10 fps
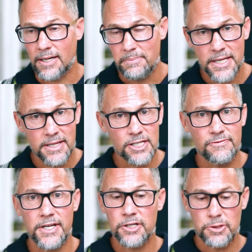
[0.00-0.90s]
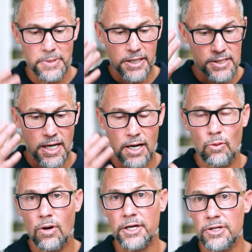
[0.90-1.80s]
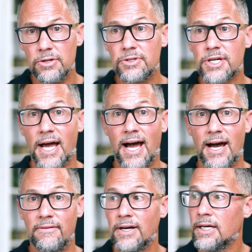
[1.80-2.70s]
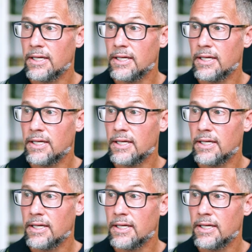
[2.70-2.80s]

I make these videos because I want you to have